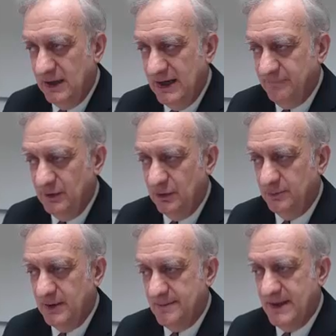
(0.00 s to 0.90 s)

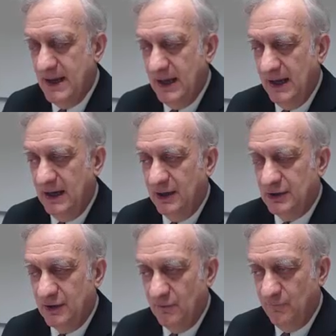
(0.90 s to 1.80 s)
envelope
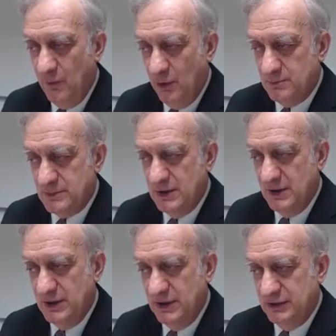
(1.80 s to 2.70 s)
are
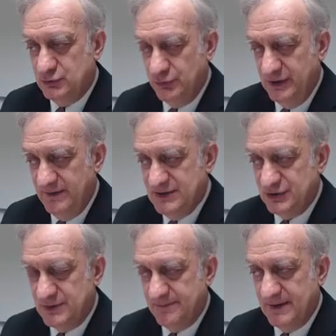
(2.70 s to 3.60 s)
warm during winter